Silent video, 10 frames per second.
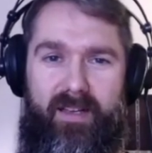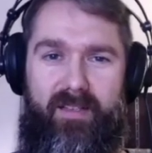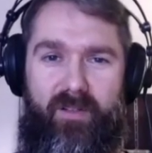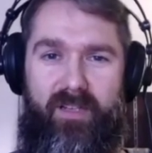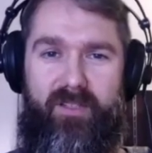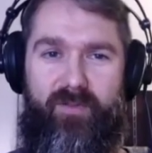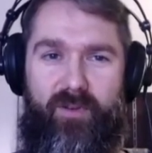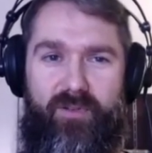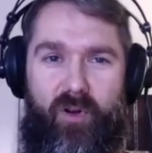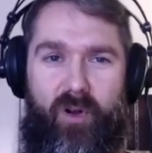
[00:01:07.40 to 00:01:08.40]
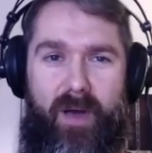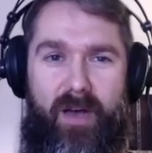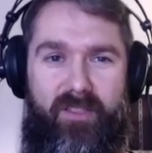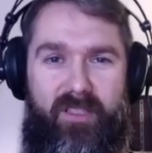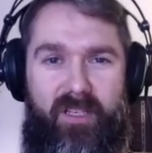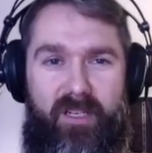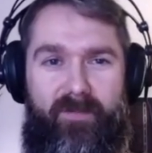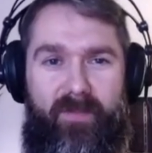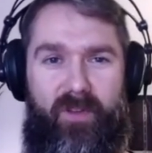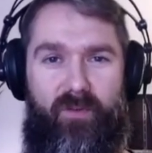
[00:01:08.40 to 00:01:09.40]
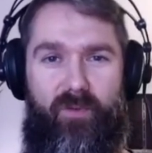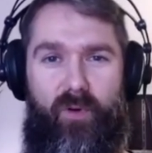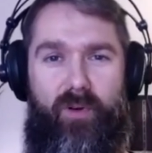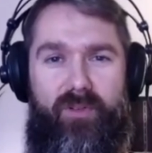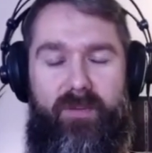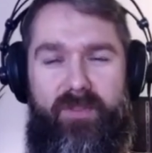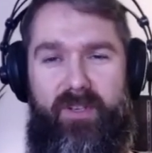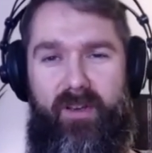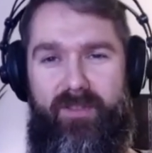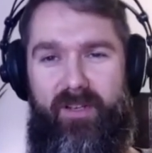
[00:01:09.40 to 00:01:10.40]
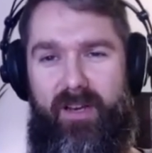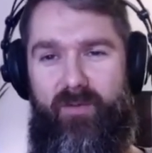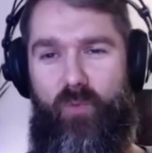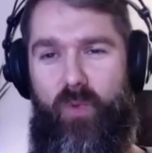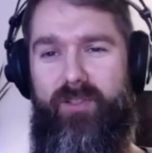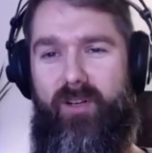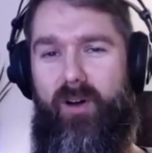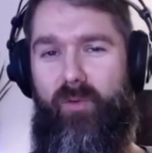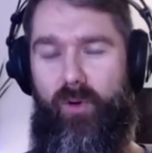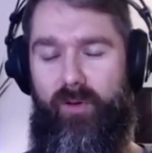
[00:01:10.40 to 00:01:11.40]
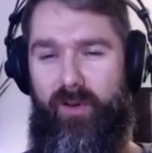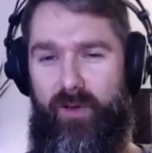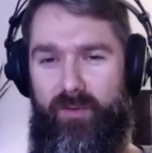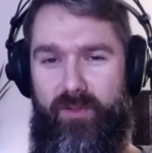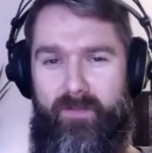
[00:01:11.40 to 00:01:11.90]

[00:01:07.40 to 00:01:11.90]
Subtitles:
So let's first talk about the workflows themselves and then what are workflows.